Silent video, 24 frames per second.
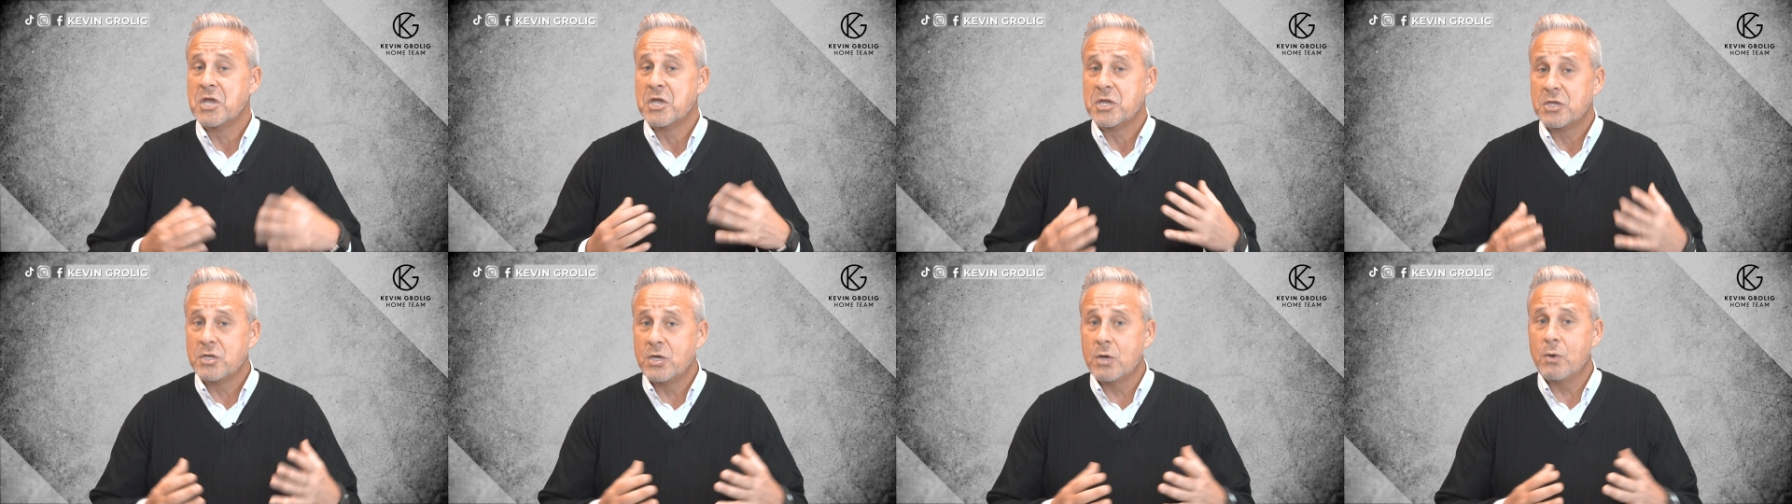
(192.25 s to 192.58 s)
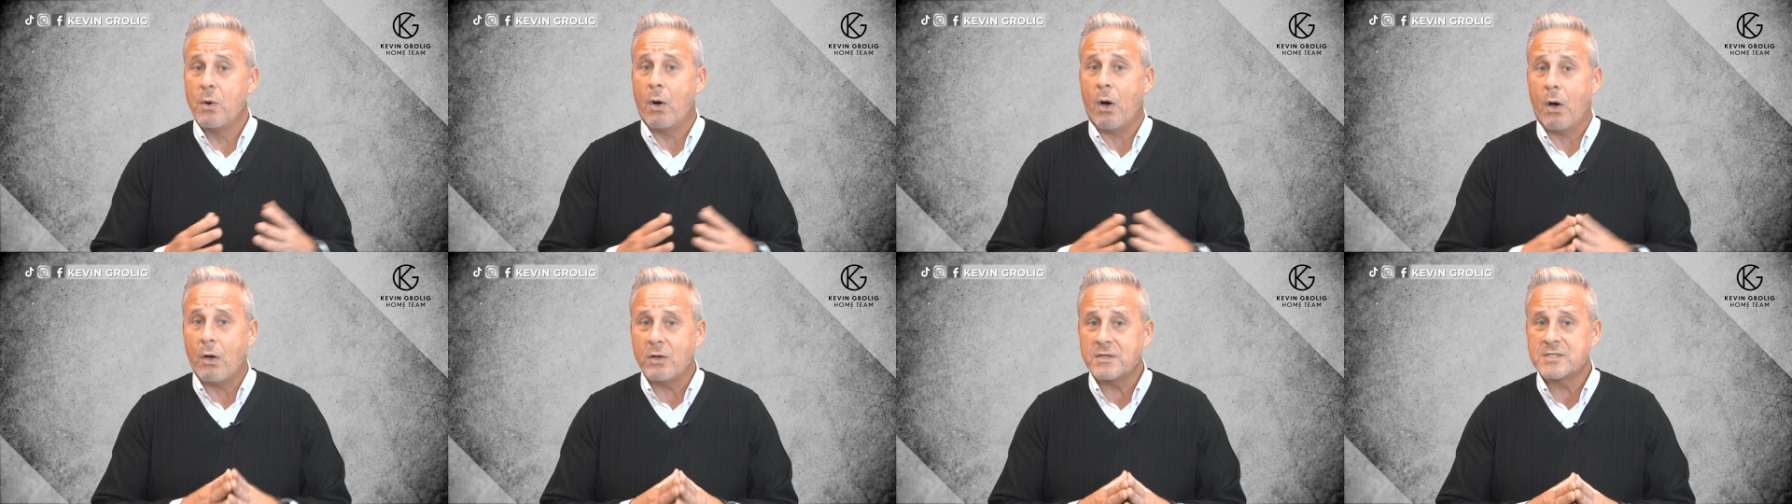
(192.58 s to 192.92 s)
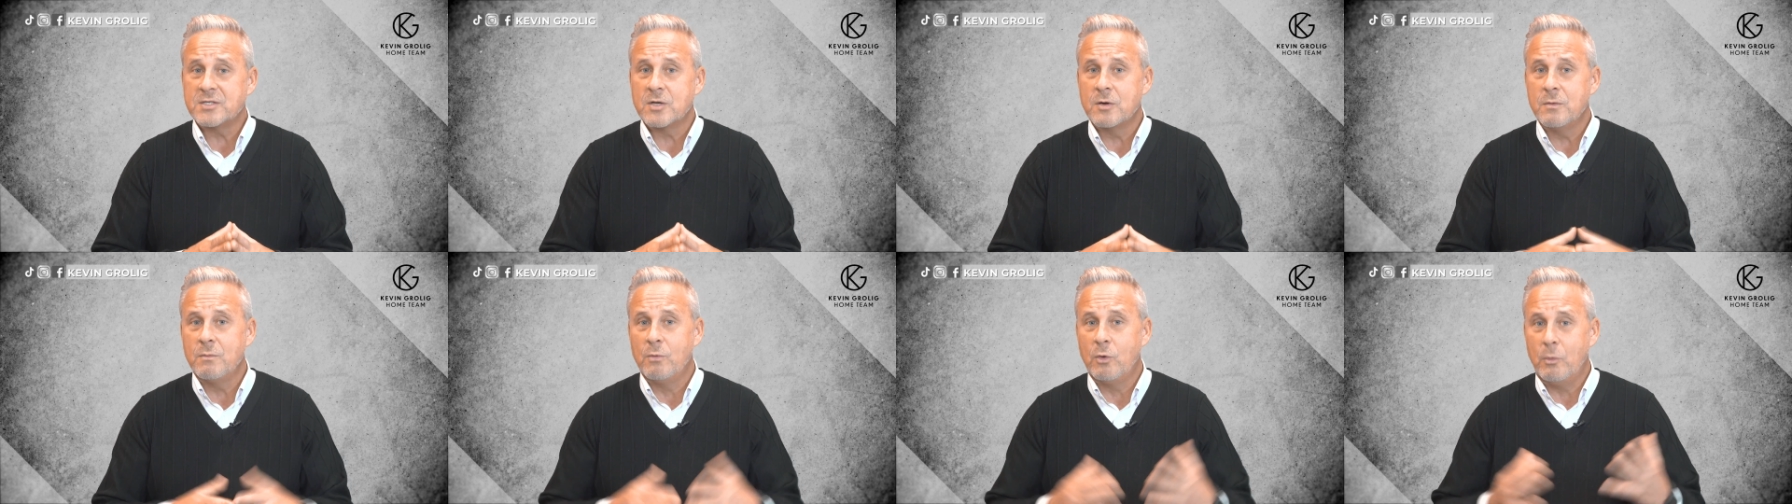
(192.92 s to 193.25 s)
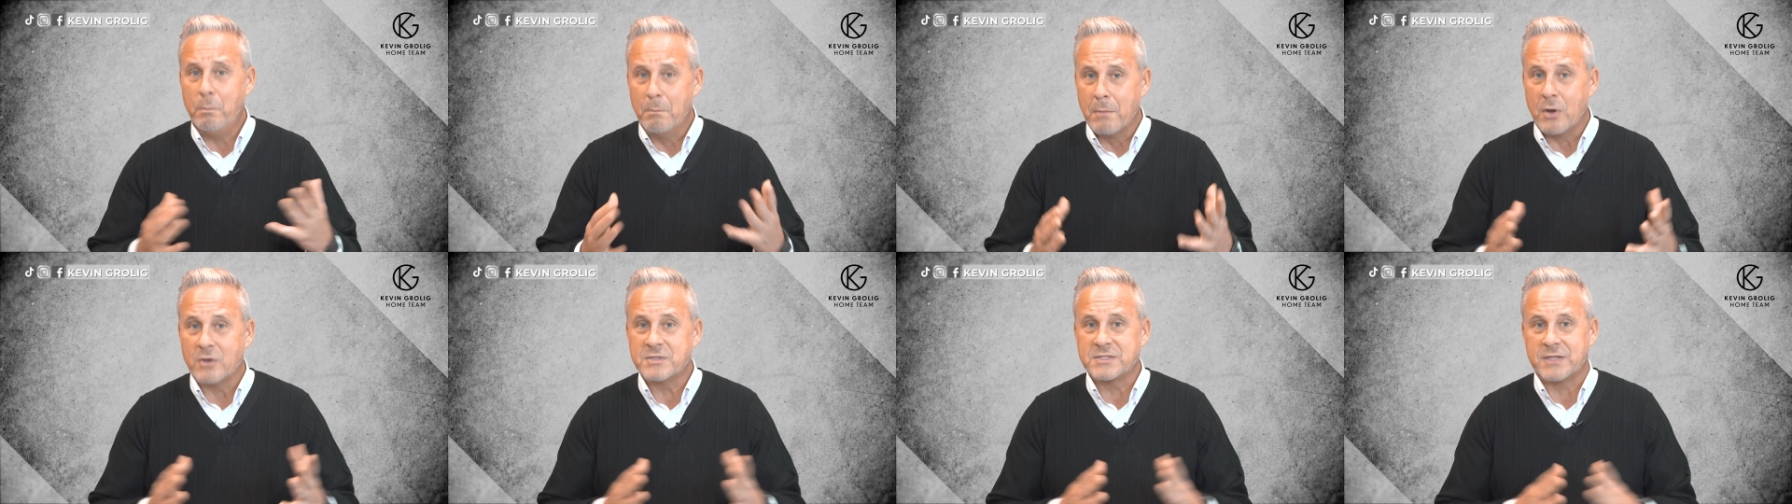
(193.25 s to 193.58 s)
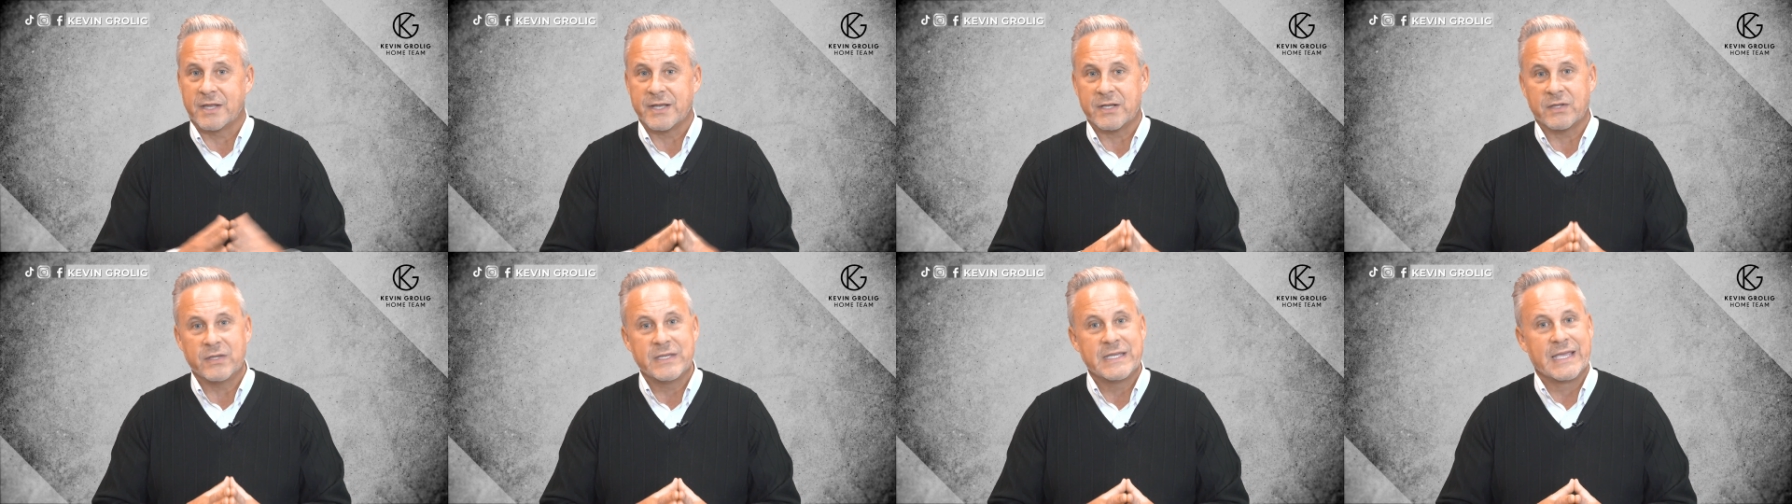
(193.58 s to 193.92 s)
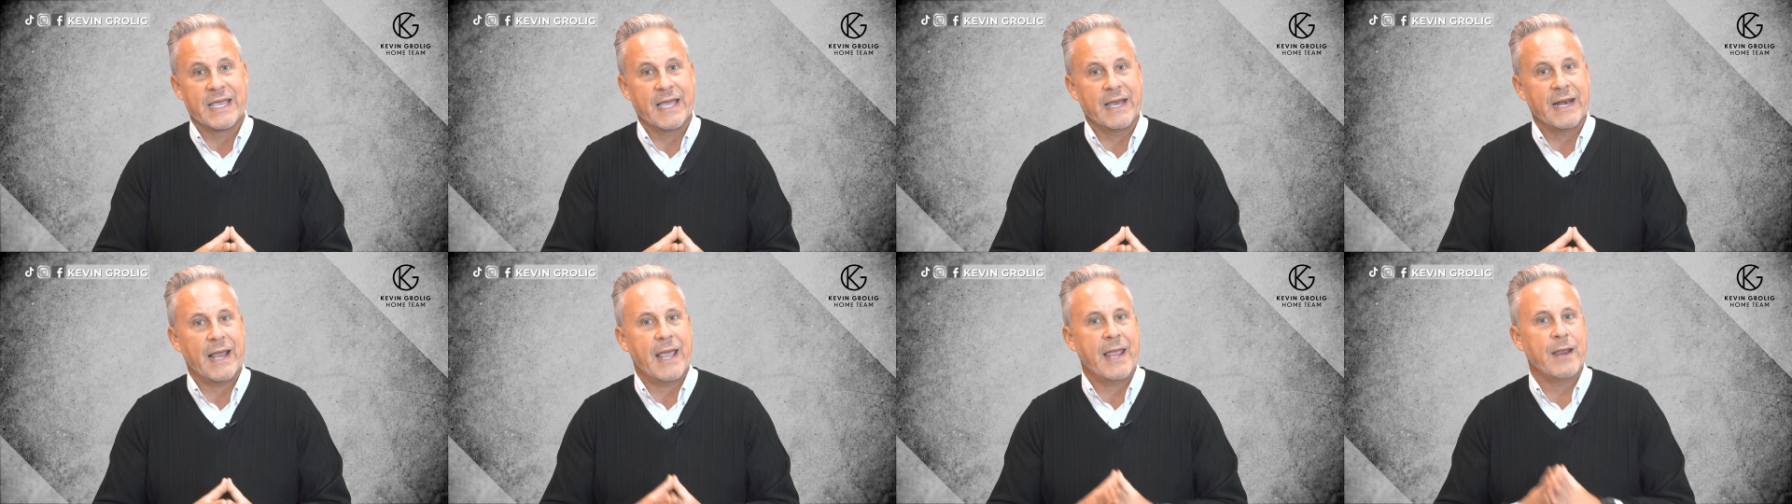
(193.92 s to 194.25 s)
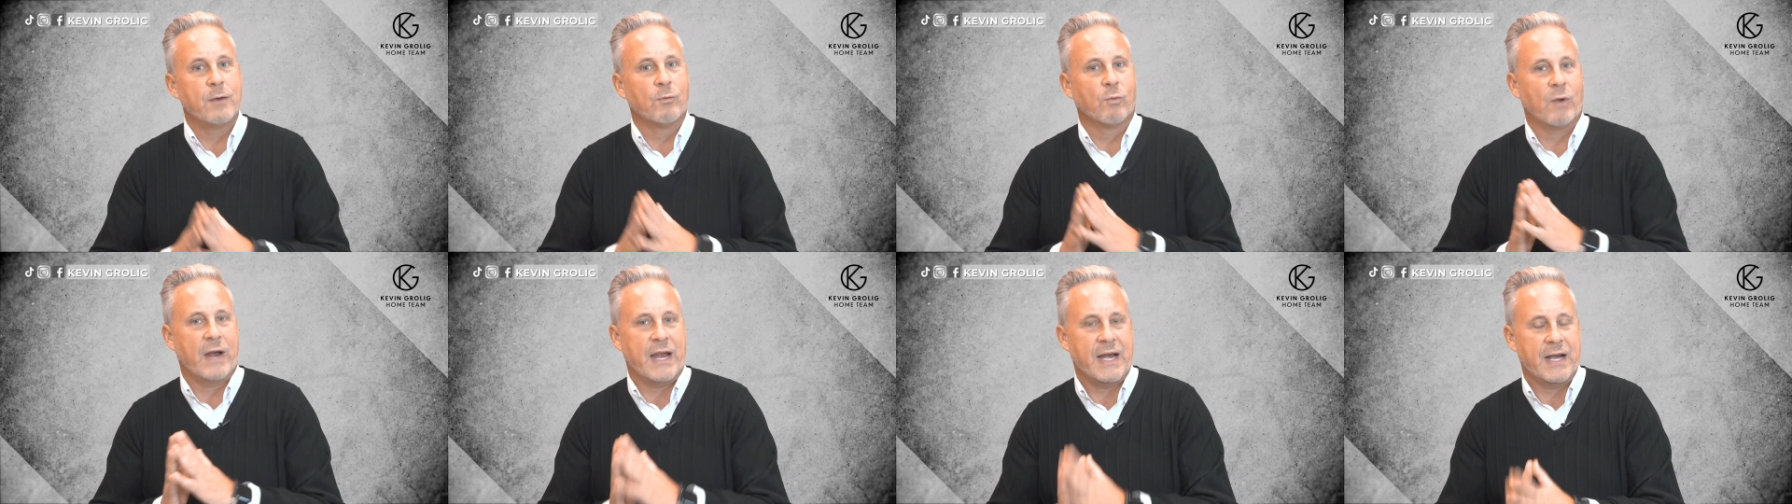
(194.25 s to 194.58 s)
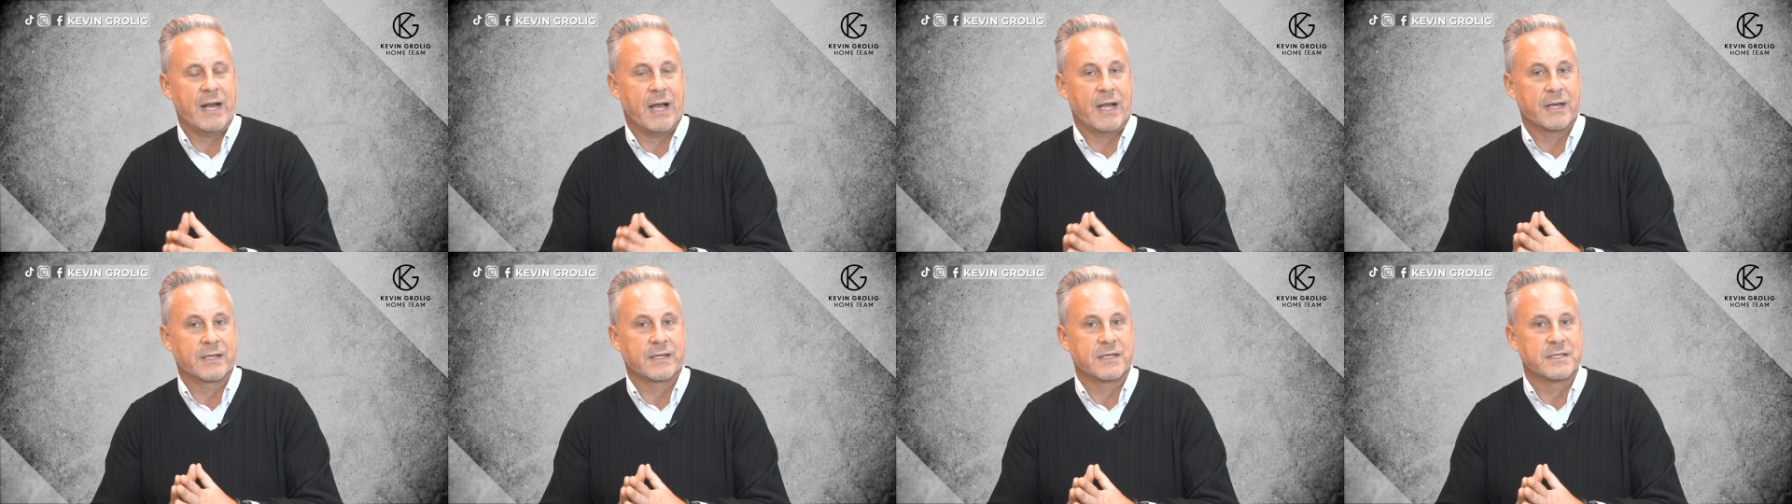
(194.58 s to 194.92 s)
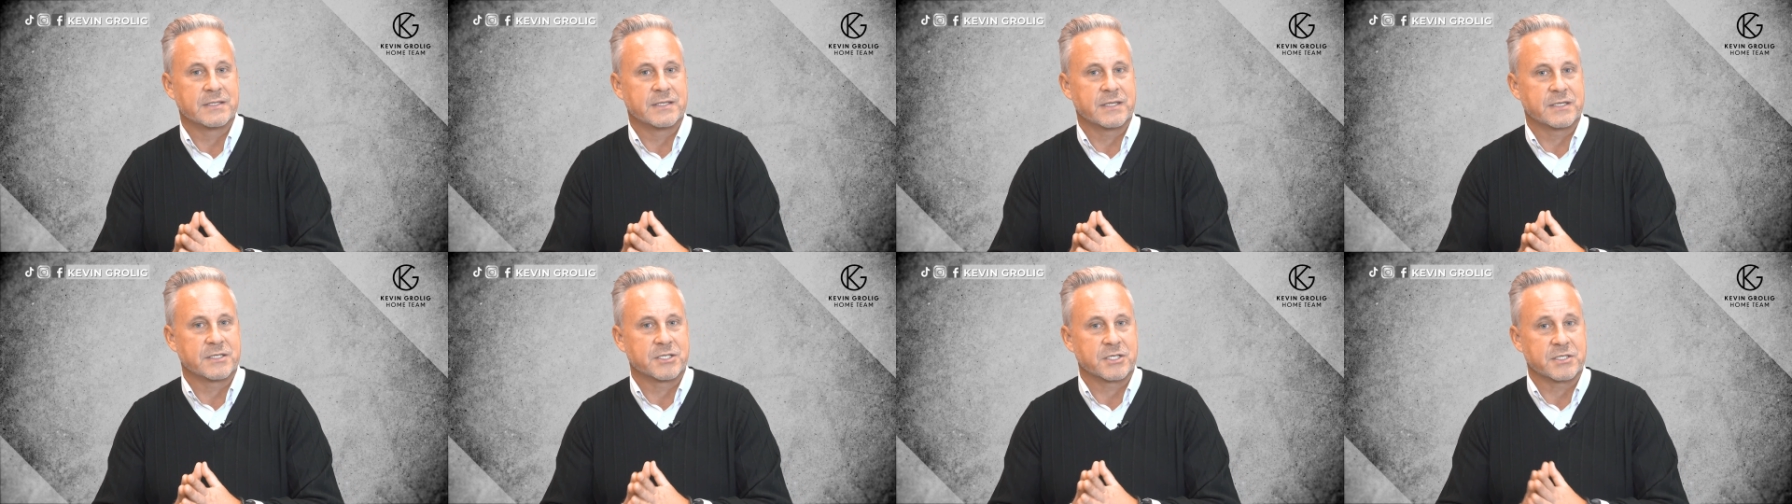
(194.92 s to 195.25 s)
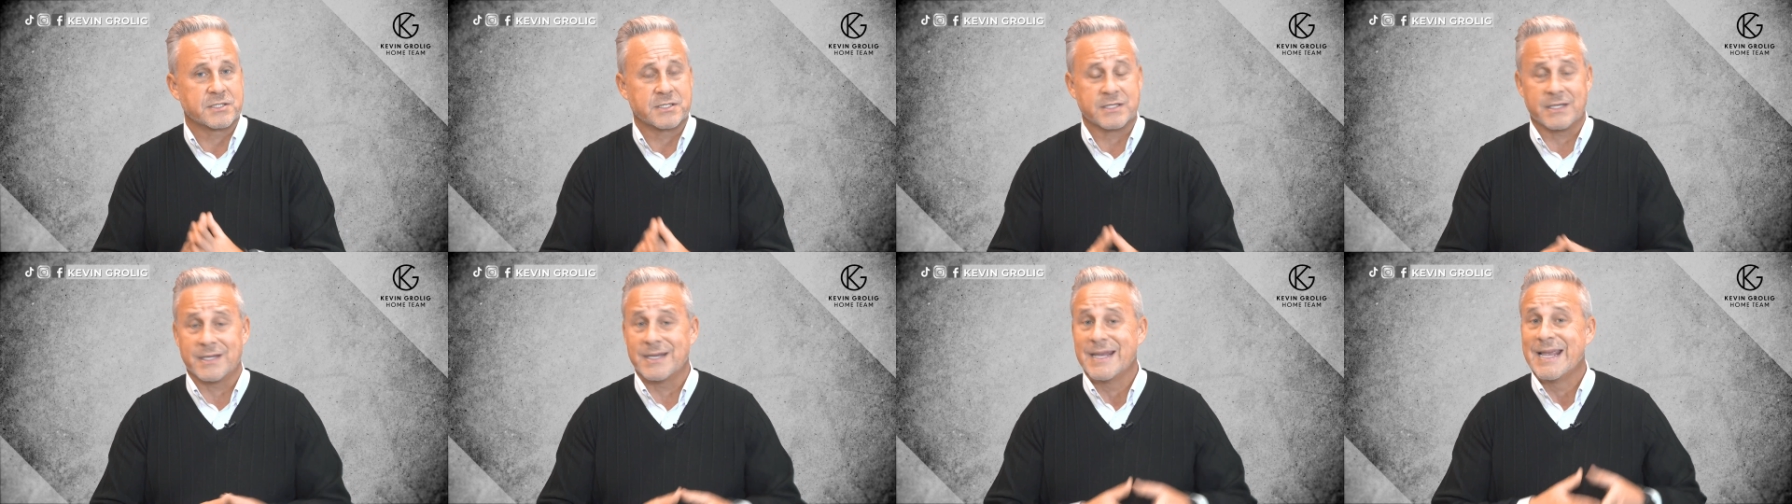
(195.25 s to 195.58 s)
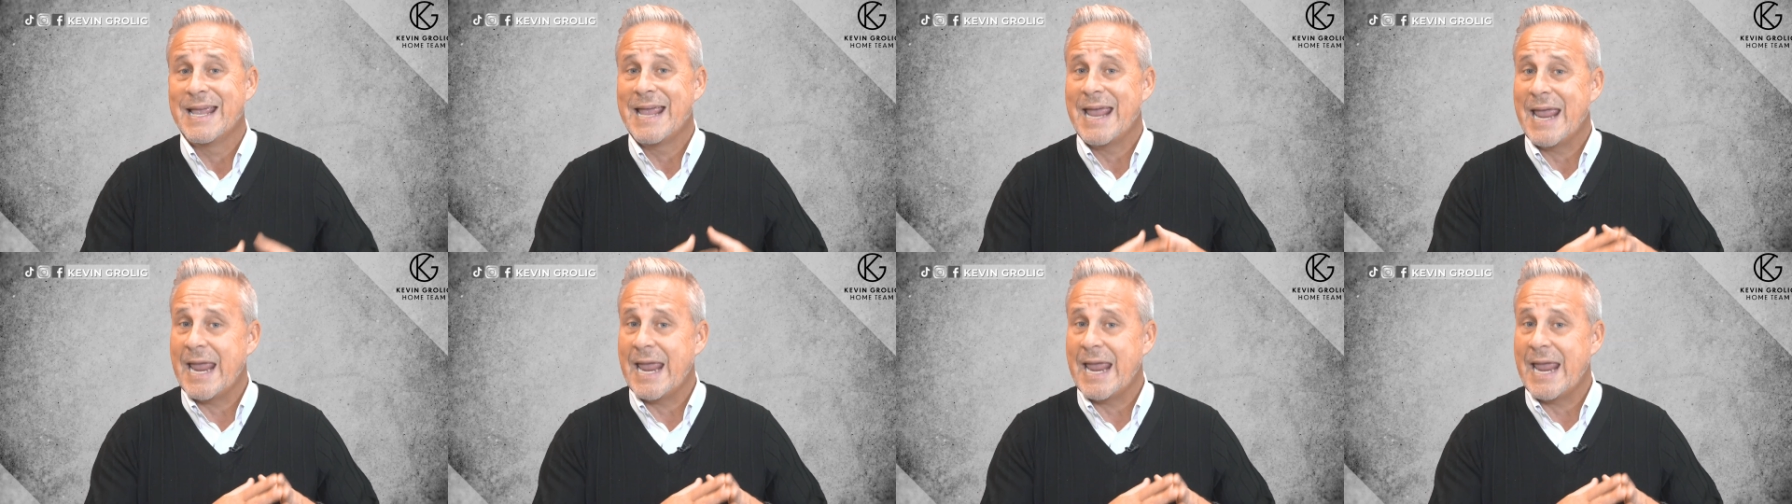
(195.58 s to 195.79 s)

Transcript: you also will most likely get a radon contingency,